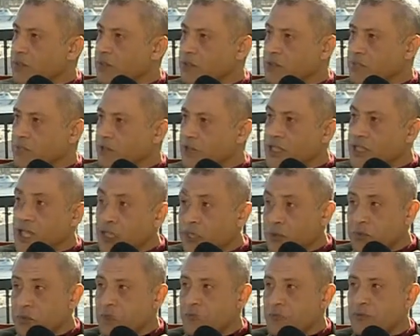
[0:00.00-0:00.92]
People, the
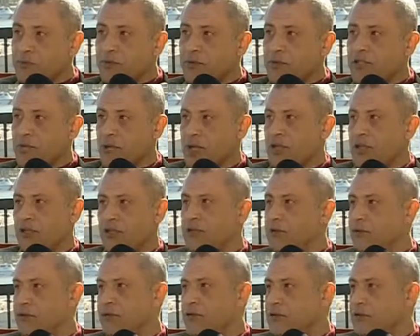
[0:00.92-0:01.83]
Egyptian people, they are not
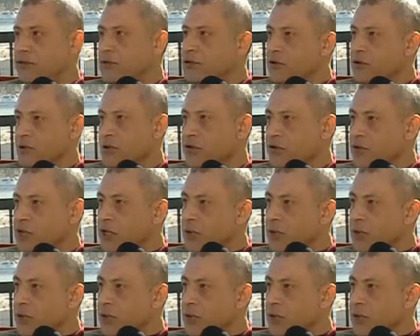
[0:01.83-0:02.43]
used to close.